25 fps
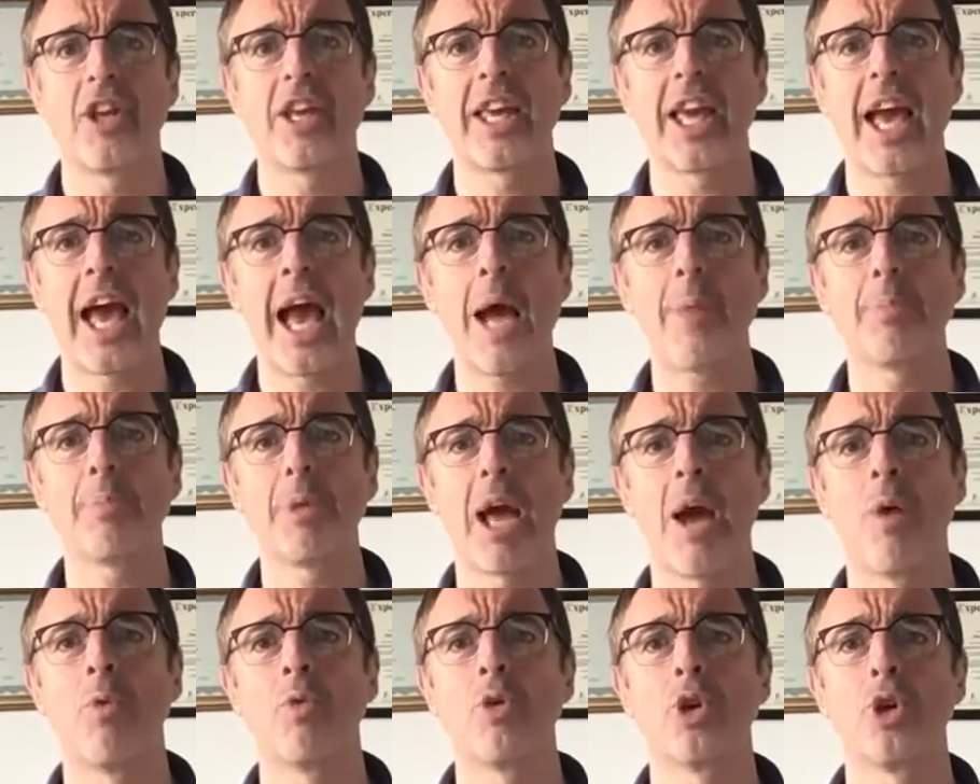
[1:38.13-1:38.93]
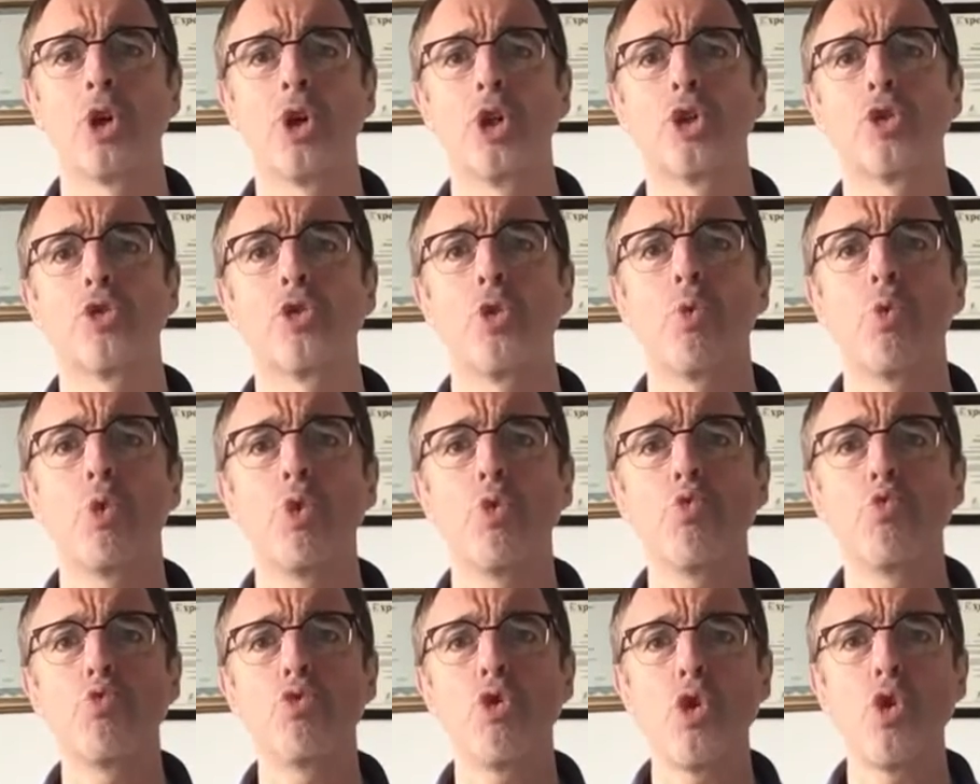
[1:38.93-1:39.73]
The carb count goes through
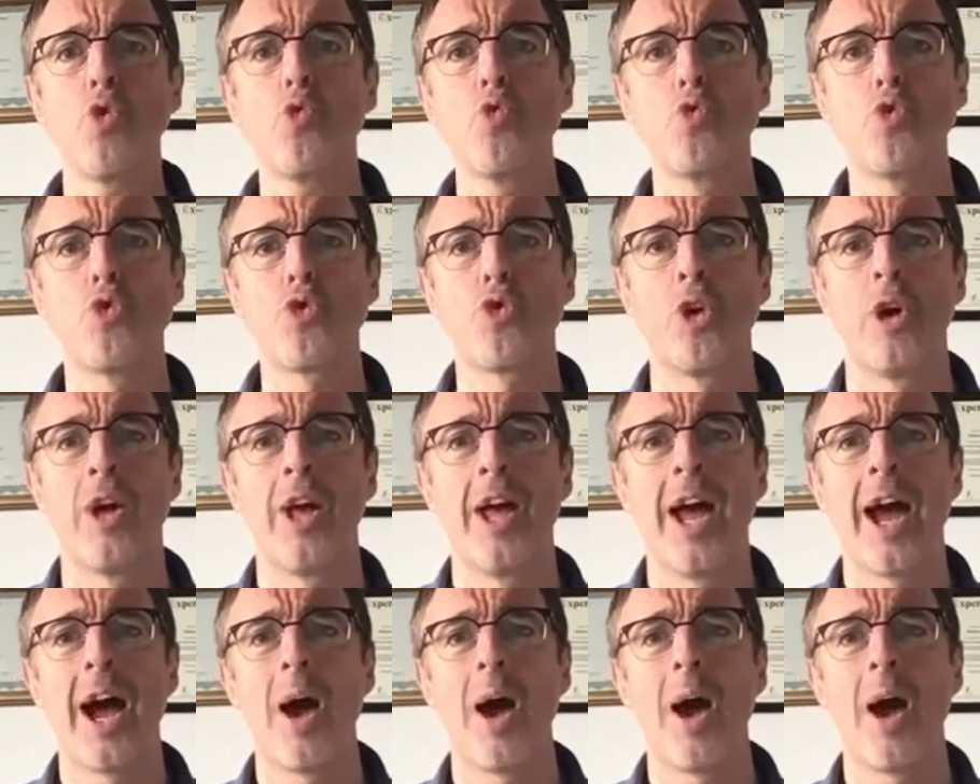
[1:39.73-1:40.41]
the roof.